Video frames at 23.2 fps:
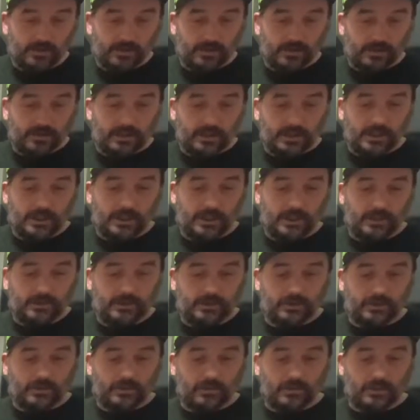Yeah, here's the
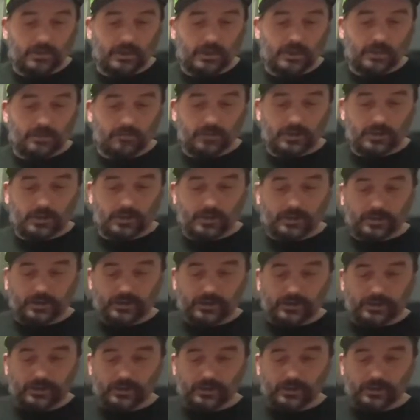Koala March.